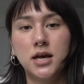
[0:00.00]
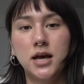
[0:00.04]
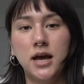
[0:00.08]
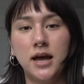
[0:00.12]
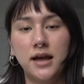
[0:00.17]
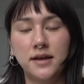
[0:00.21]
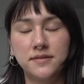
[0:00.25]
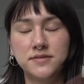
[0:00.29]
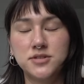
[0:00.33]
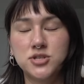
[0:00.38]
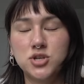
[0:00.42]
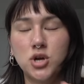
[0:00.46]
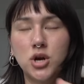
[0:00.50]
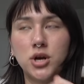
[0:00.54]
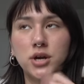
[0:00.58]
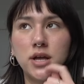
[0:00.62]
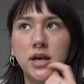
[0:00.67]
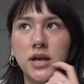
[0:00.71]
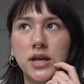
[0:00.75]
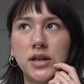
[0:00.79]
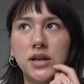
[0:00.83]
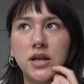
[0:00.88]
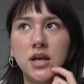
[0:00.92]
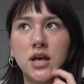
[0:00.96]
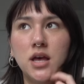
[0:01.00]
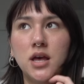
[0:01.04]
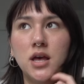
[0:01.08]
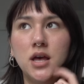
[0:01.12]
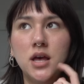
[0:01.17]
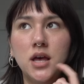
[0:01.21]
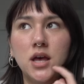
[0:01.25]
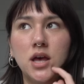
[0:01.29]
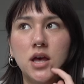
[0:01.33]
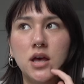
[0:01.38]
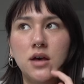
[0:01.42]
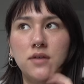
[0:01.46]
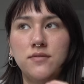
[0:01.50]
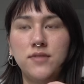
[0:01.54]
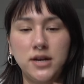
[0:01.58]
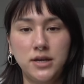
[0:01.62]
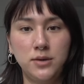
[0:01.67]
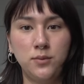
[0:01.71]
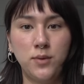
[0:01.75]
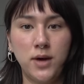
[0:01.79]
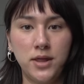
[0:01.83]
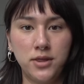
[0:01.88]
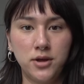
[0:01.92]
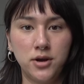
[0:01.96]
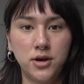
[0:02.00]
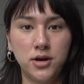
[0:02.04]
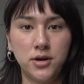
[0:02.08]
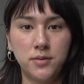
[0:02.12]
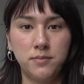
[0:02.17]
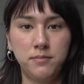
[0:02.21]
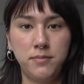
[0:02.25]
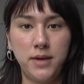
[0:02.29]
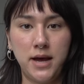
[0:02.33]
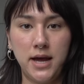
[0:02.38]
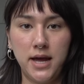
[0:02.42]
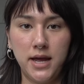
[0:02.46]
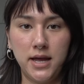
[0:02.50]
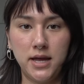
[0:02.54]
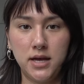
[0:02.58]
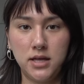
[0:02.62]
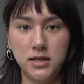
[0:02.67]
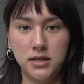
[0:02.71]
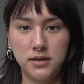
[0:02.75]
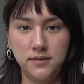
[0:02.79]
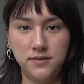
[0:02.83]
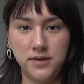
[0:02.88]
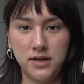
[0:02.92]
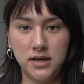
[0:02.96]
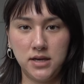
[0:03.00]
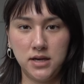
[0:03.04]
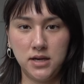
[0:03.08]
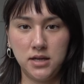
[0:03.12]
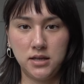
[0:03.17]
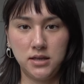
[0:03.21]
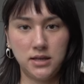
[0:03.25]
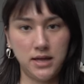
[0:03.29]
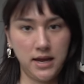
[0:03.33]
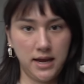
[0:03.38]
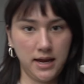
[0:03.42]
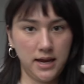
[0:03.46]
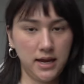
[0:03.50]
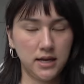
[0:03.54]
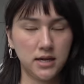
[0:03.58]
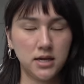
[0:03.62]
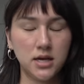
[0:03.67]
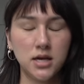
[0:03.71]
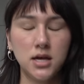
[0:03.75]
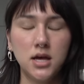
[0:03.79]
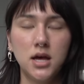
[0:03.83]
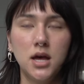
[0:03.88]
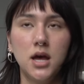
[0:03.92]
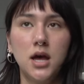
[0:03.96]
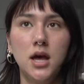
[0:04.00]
I've started Funny Weather by Olivia Laing.